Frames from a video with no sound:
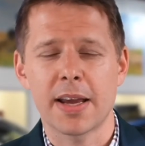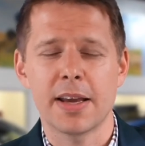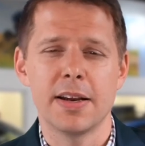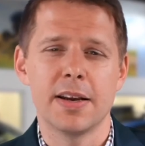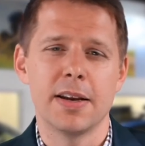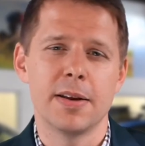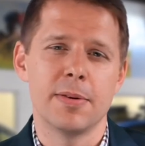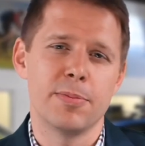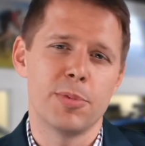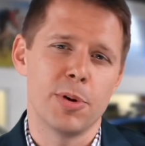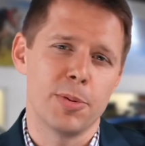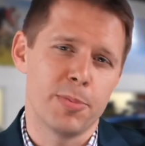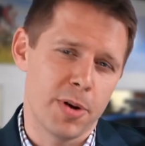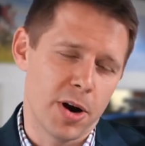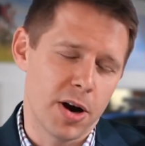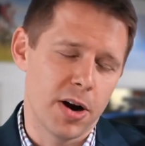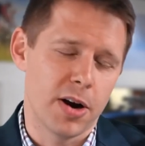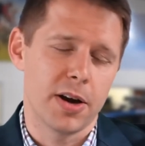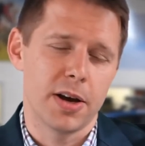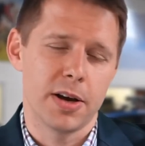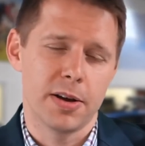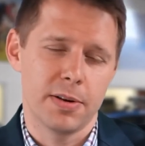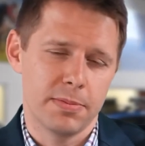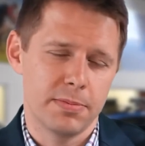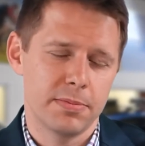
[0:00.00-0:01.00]
and then
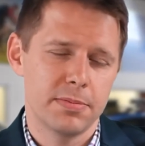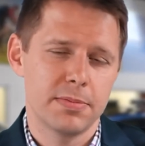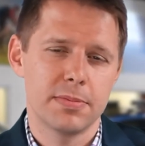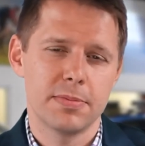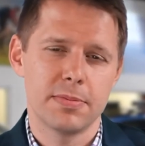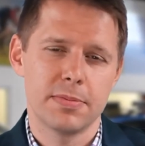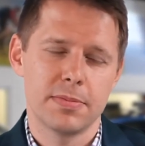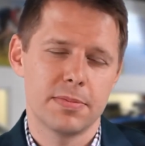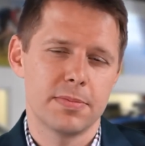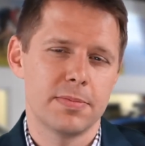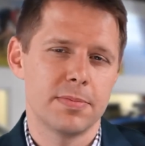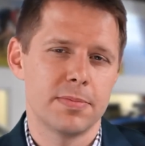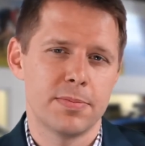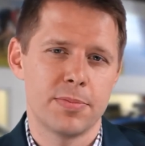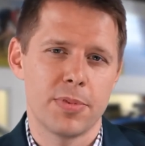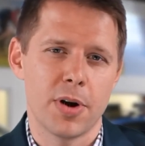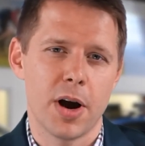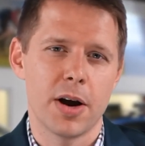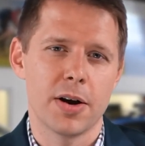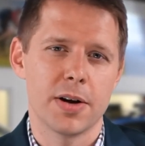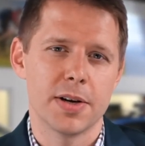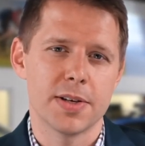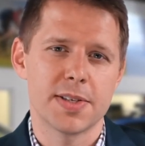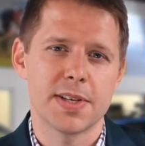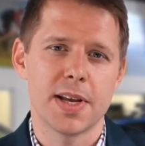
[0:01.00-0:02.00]
preparing it
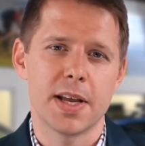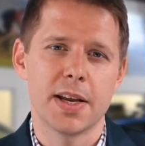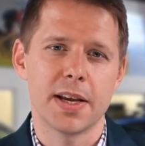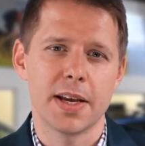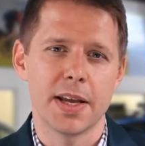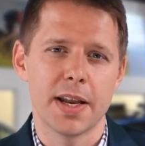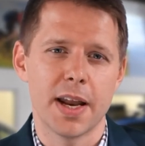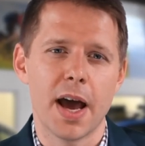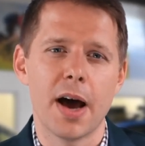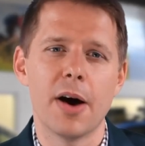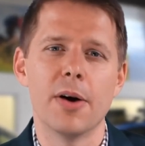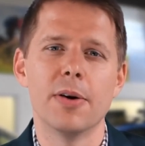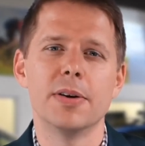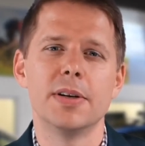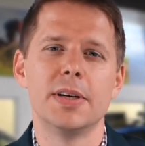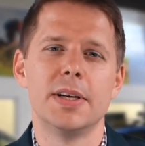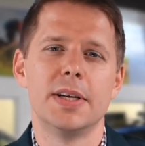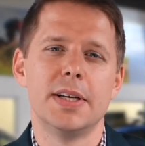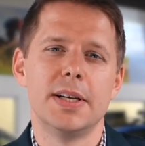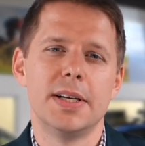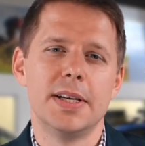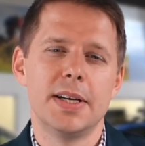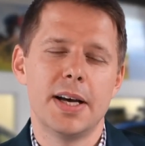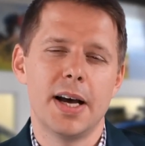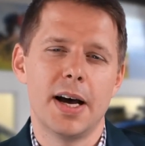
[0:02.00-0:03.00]
prior to sending it out.
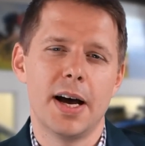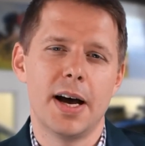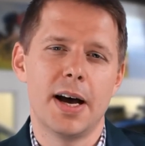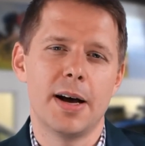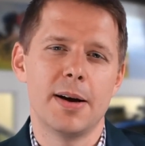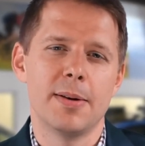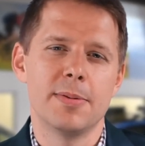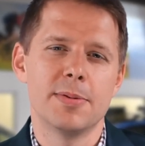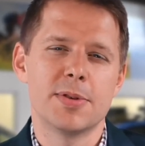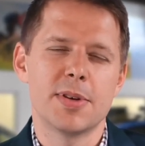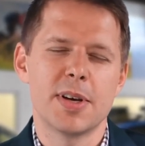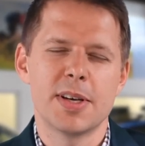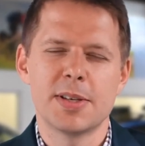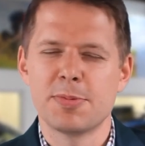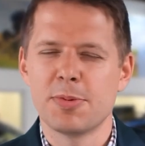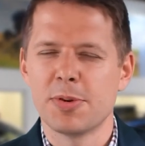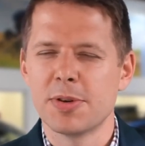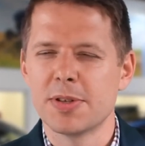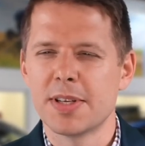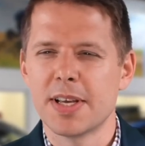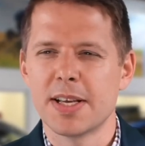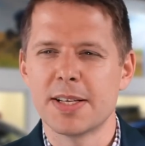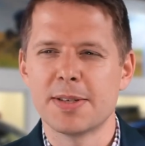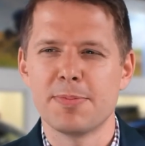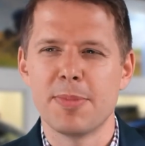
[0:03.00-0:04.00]
So I
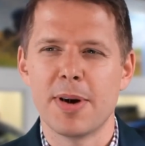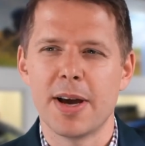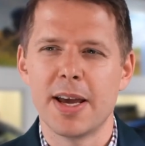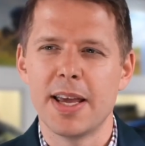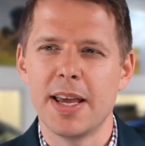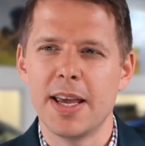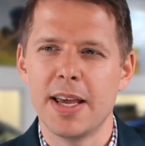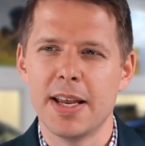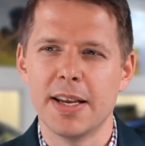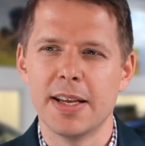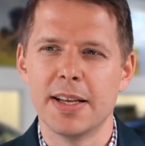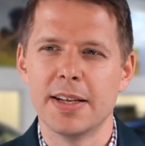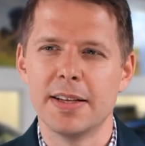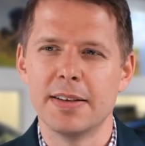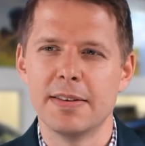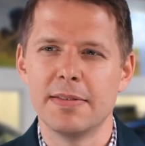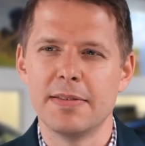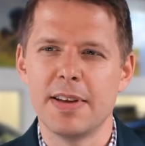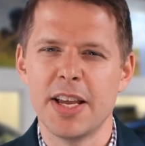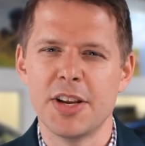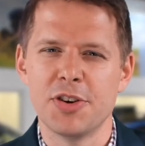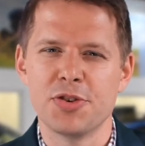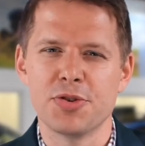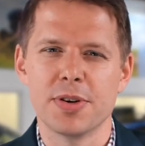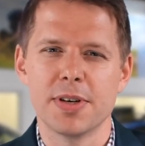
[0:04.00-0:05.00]
suppose that's my hidden
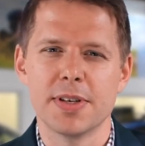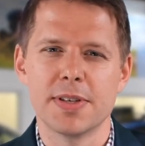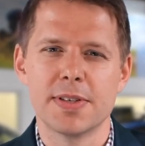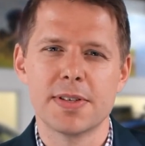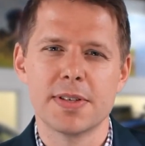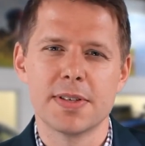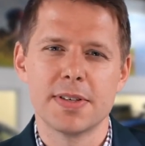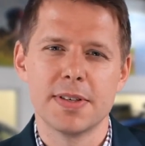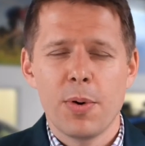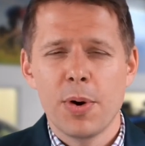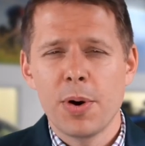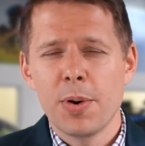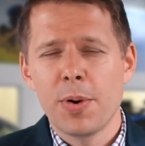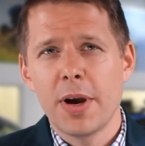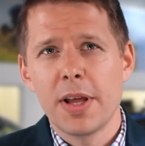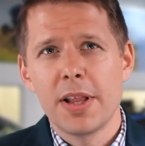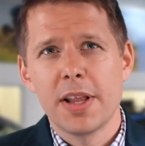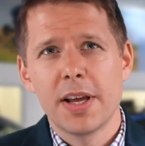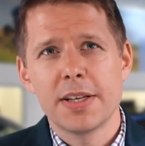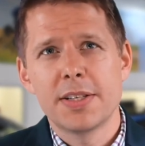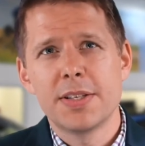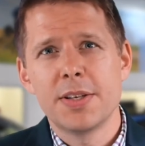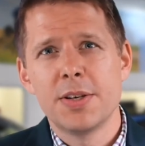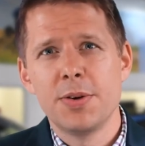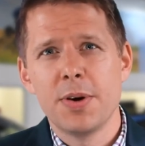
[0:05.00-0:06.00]
interest. What do I
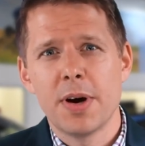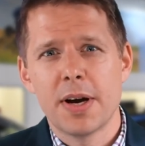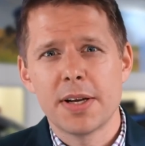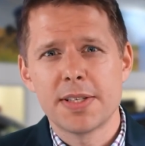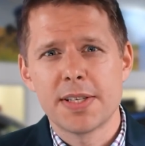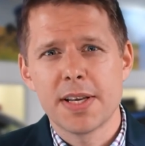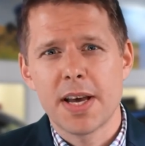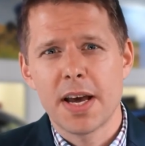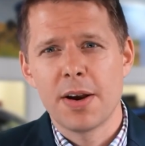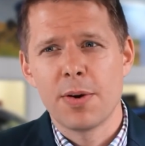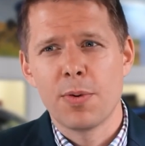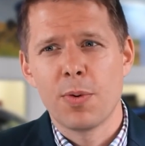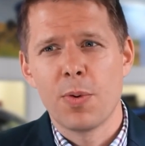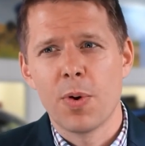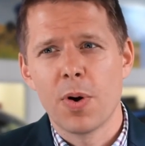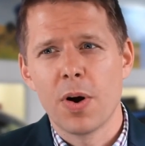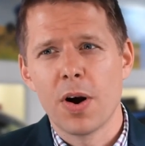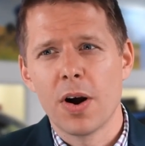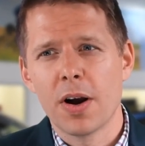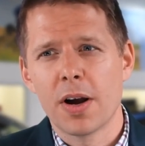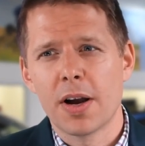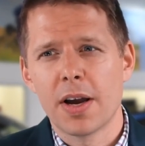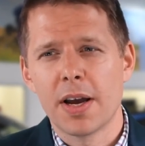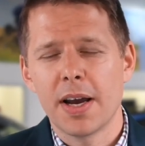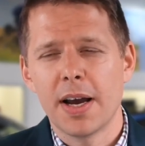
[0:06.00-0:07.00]
like to do outside of
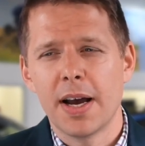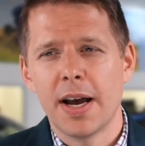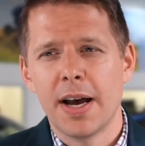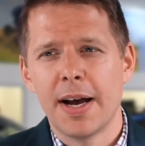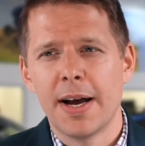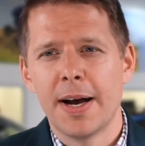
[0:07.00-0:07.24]
work?